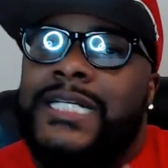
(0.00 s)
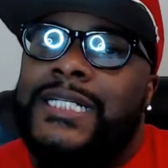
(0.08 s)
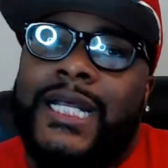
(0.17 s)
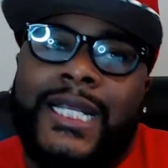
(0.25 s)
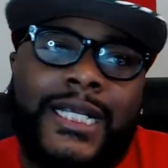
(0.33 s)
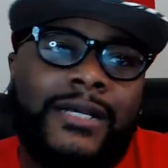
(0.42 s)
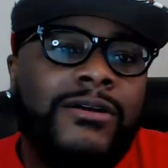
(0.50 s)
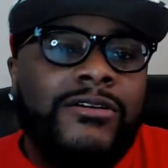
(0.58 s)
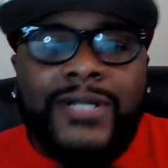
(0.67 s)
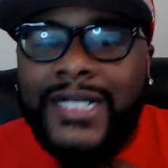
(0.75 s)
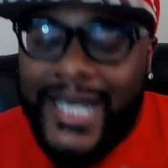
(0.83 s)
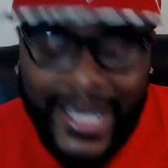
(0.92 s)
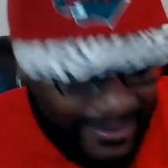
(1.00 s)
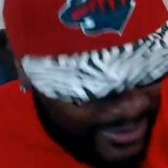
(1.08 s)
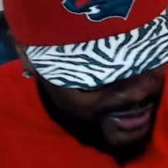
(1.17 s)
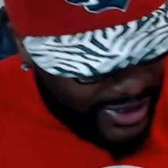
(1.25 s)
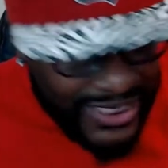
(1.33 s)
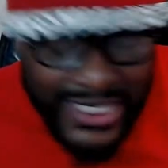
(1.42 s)
like, oh my God, I'm
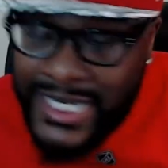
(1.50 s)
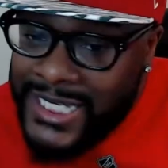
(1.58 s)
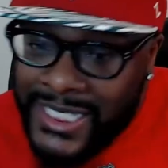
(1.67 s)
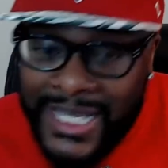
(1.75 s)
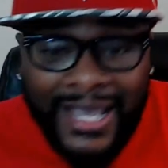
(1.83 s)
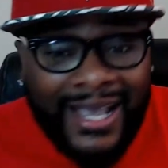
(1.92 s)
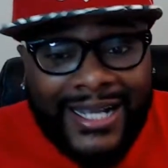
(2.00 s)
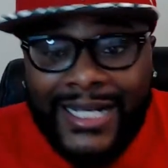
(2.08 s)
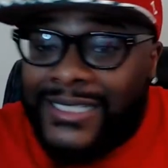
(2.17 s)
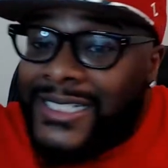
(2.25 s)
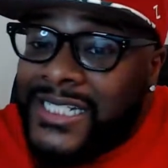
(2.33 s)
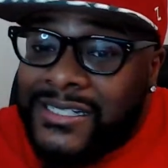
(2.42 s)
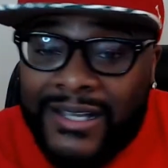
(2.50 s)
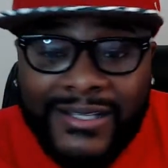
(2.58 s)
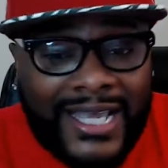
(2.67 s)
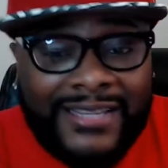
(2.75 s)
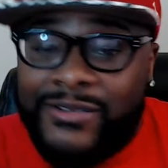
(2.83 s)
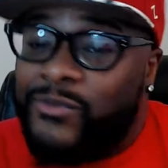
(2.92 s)
doing this. I got this. We
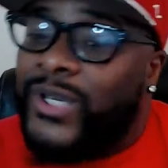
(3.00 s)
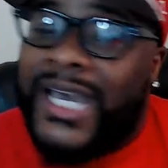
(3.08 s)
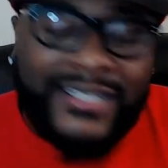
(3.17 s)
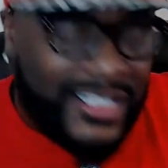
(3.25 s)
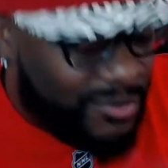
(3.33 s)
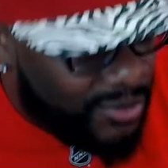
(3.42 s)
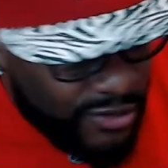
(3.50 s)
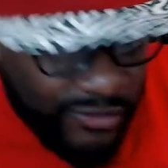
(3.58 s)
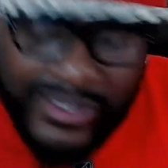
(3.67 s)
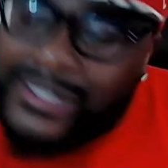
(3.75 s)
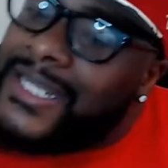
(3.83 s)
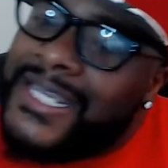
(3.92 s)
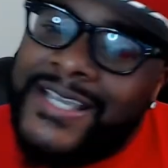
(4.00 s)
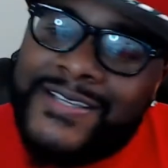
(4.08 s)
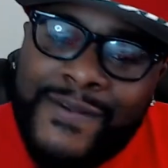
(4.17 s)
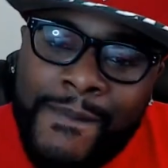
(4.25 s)
got this booth and this.